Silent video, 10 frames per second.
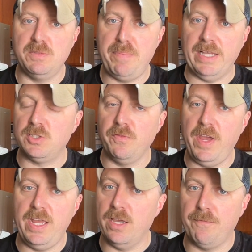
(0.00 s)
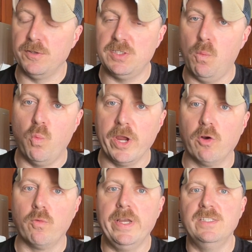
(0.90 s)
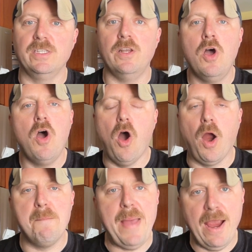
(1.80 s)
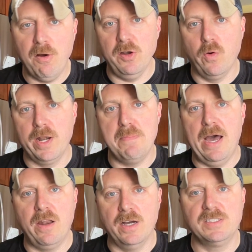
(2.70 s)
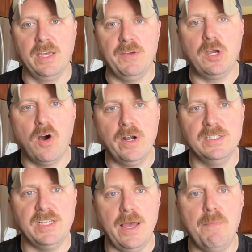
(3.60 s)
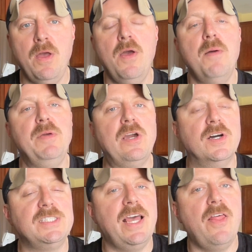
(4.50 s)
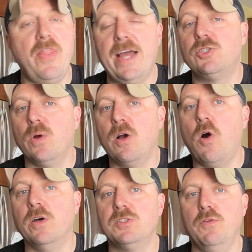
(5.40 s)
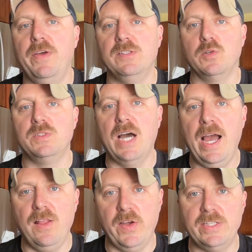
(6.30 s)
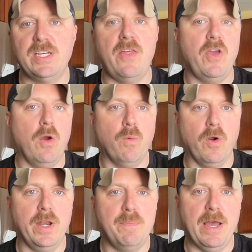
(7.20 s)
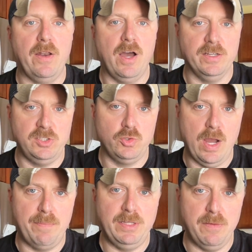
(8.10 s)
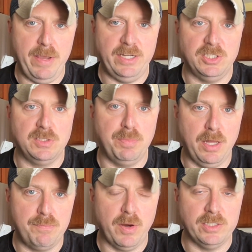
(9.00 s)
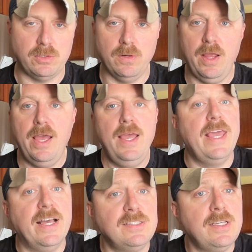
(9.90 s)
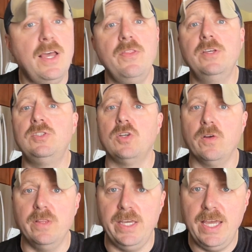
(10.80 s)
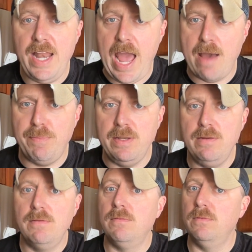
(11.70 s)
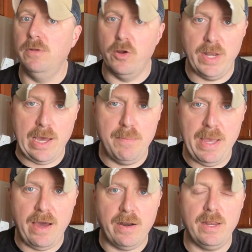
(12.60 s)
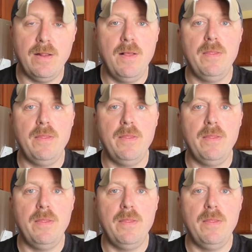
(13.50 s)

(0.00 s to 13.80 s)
in Pennsylvania, for some weird reason, are paranoid about us giving cardizem because that drug also vasodilates and they are worried about us dropping the patient's blood pressure. Yes, this certainly can happen, no doubt about it,